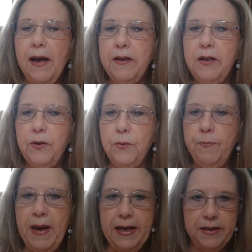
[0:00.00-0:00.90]
do you
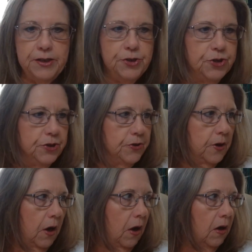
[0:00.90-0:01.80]
manage
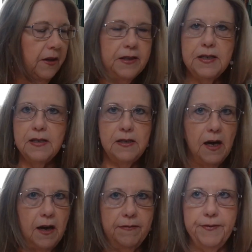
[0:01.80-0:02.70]
all of the
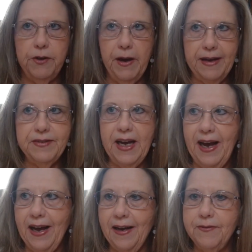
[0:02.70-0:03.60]
stuff you have
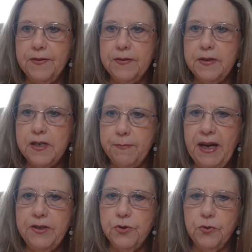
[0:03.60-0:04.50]
to
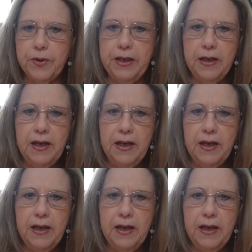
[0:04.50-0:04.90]
make jewelry?